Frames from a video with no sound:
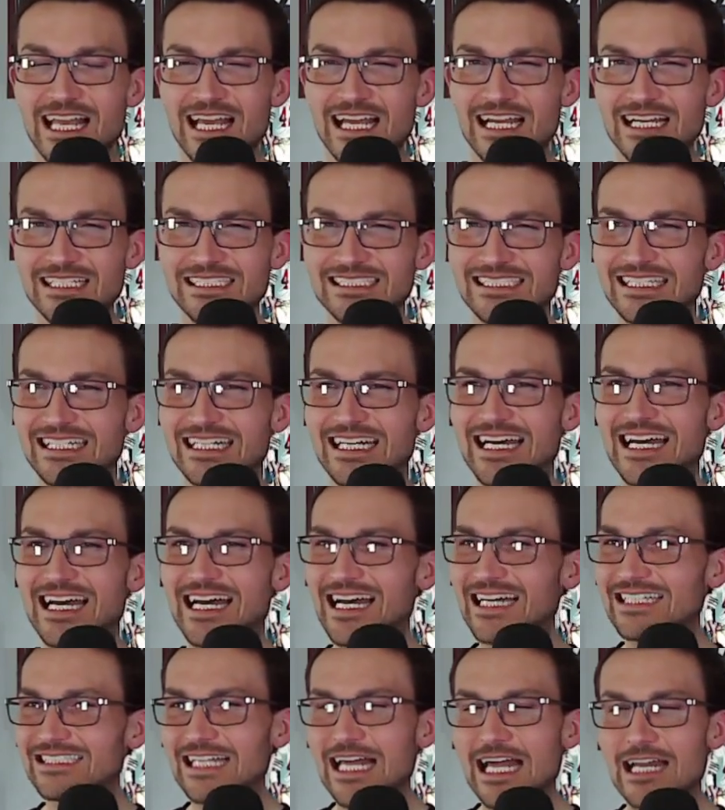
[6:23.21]

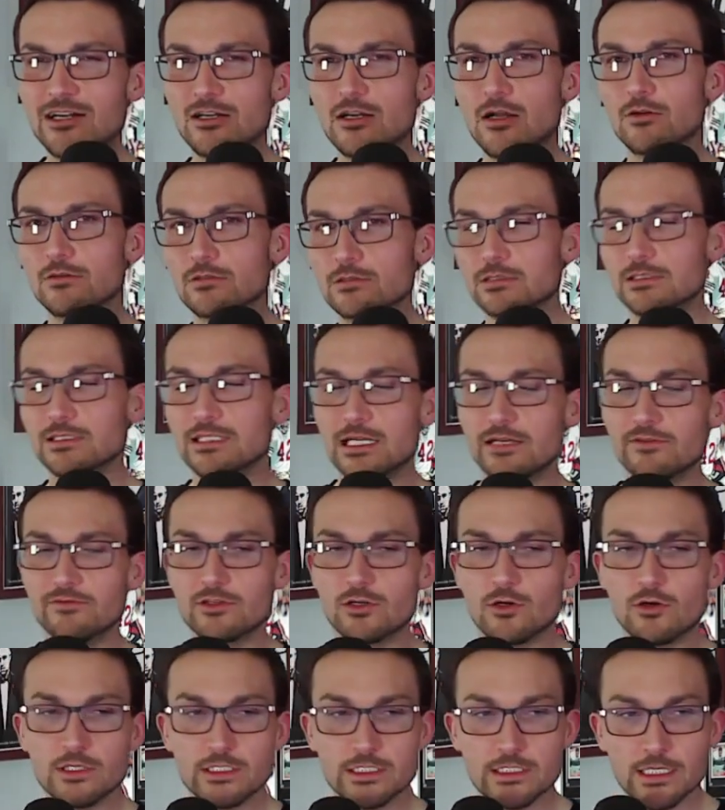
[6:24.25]
I don't know, it's kind of a
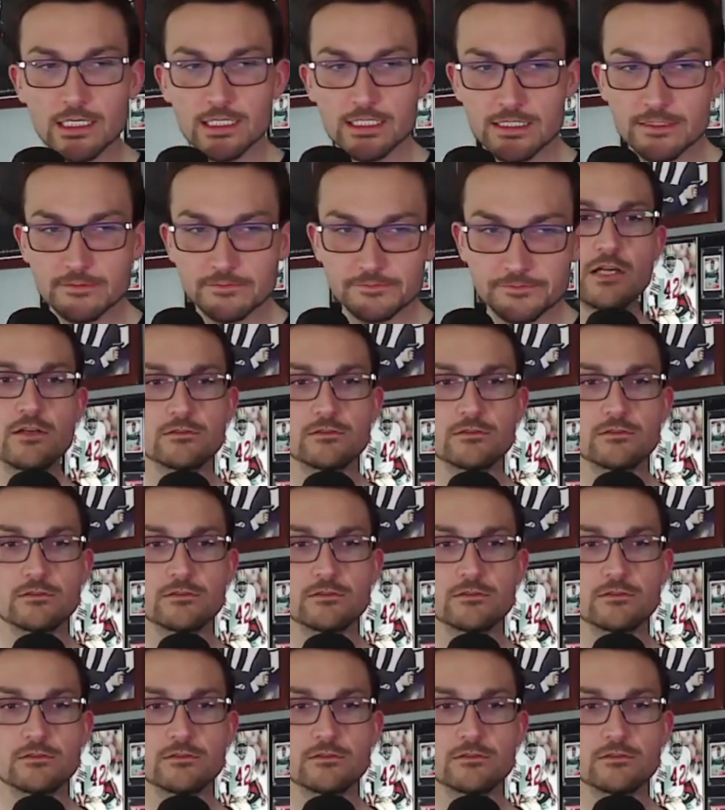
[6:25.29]
coin toss.